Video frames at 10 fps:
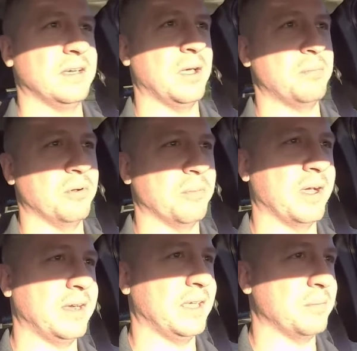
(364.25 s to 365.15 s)
I put
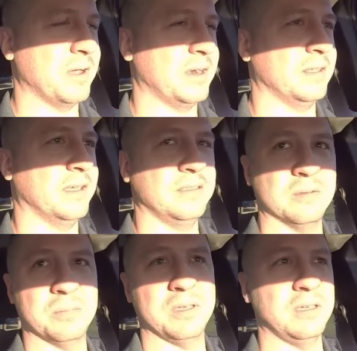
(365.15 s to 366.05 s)
my name on, I like
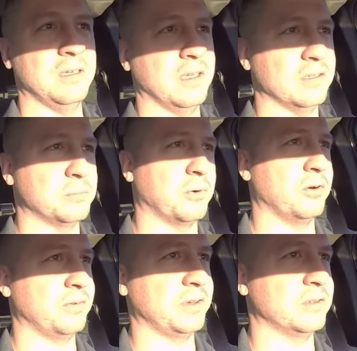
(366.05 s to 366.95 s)
to be as
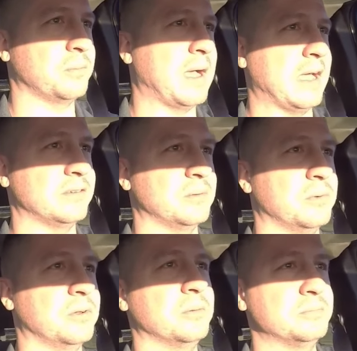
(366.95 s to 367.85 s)
perfect as
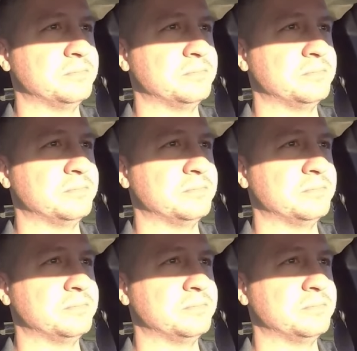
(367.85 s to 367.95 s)
possible.